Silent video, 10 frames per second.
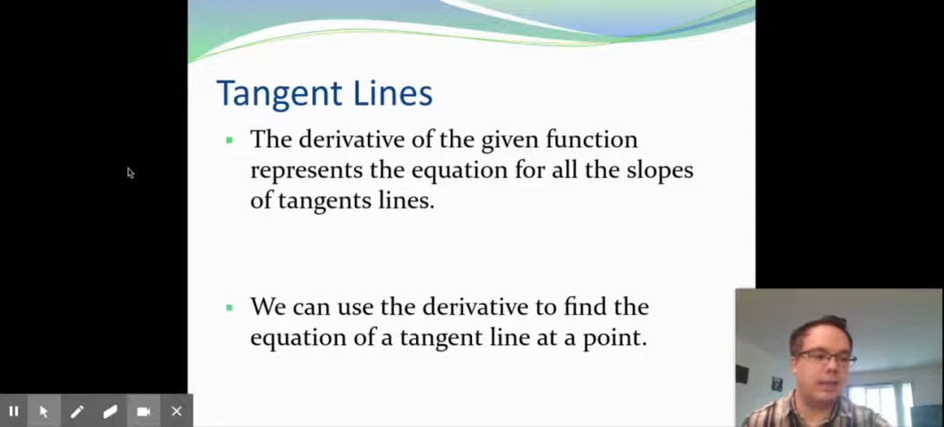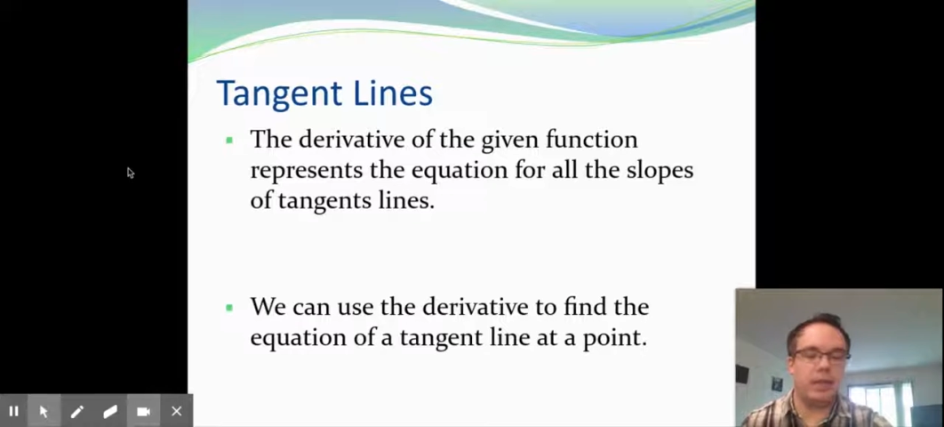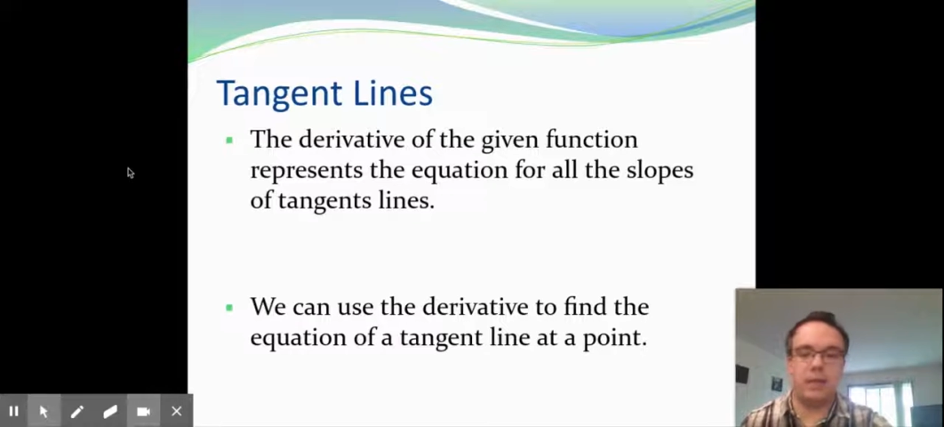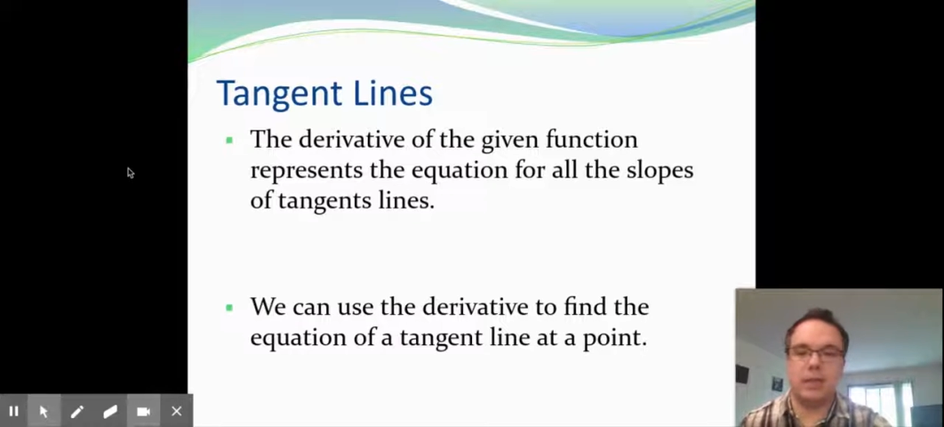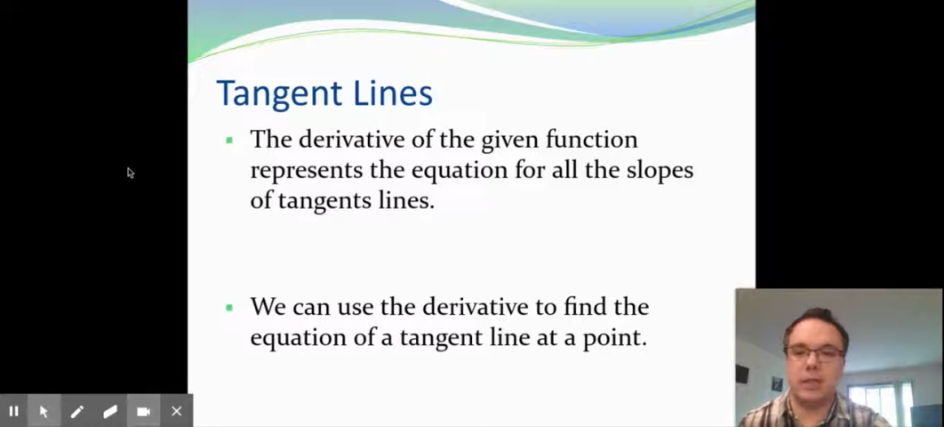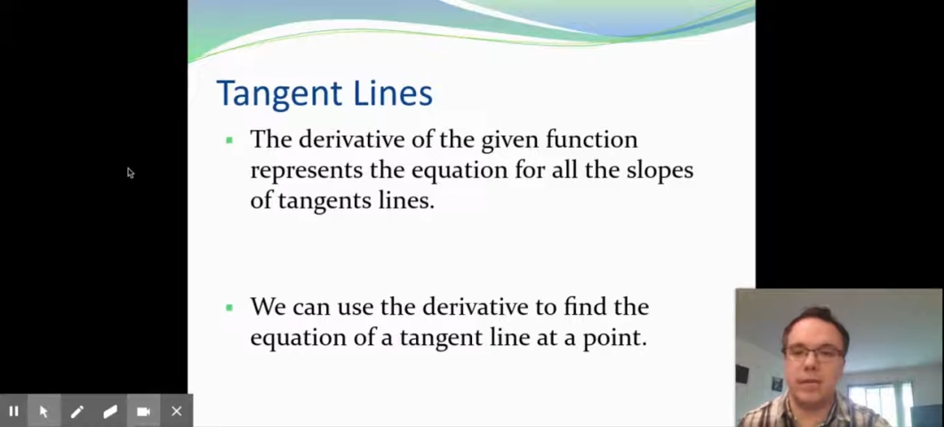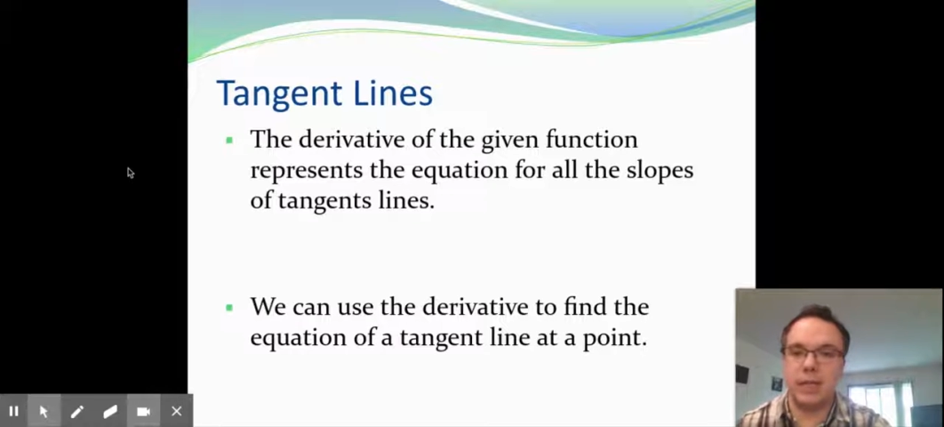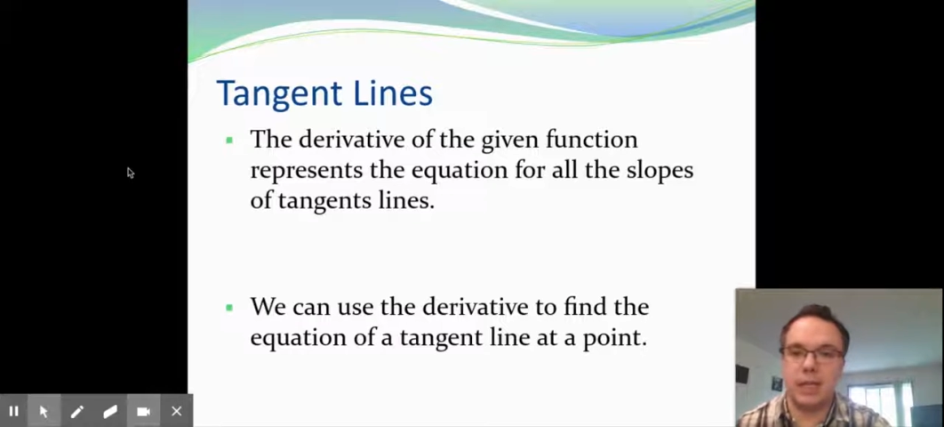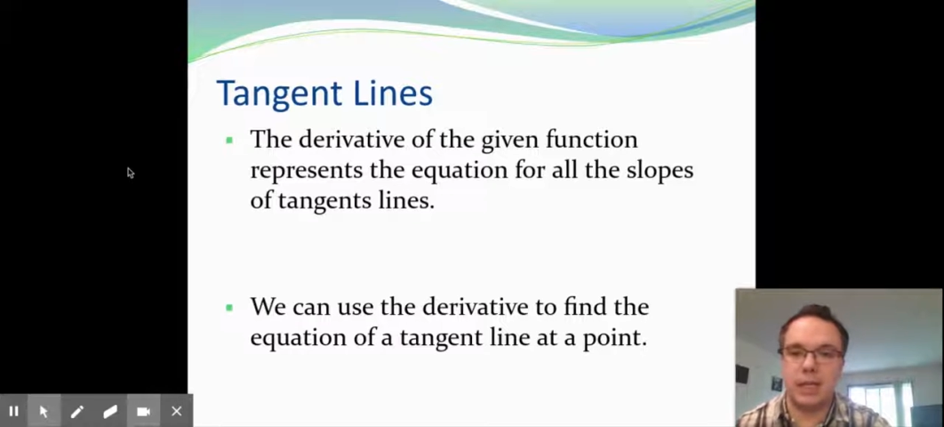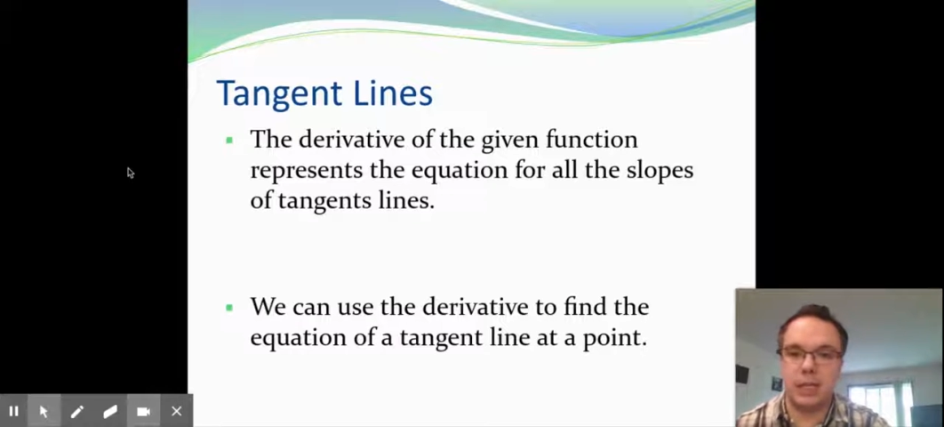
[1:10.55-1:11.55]
the equation of our
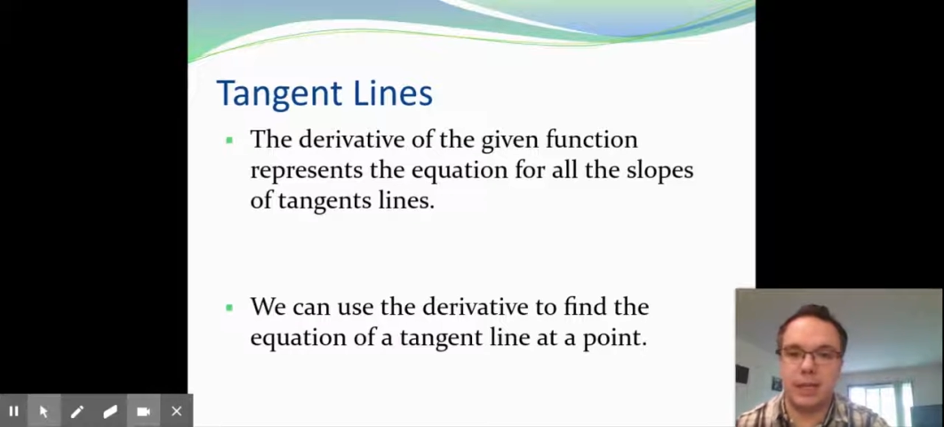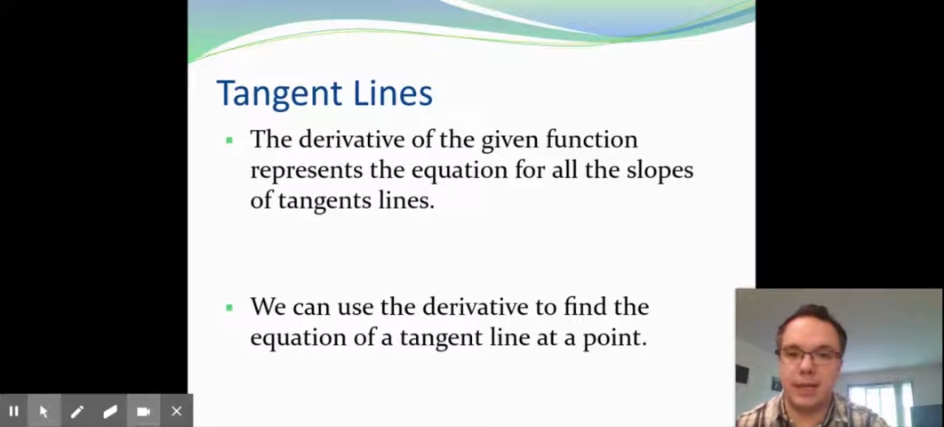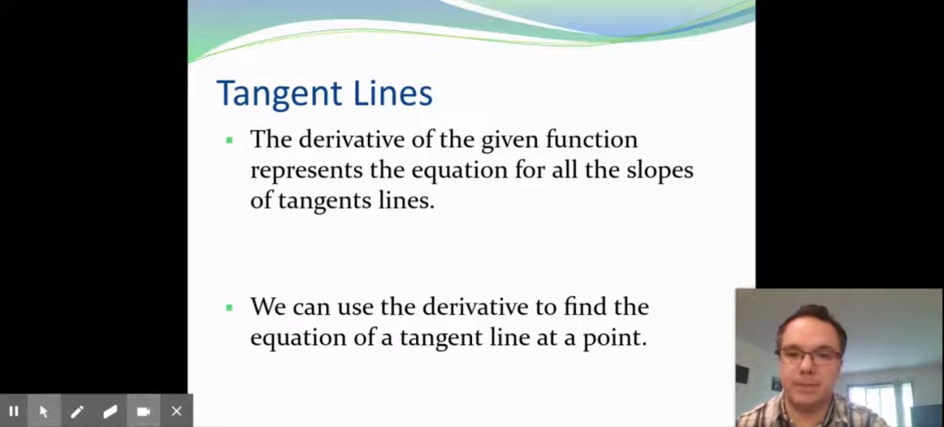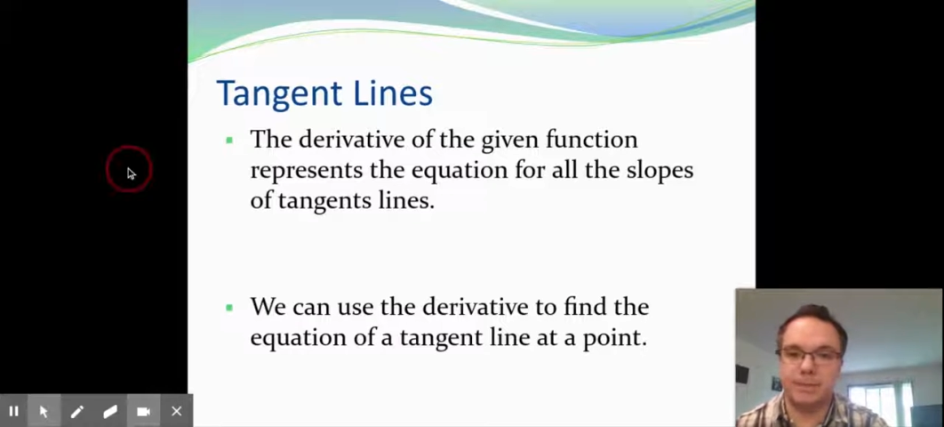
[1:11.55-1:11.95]
tangent line.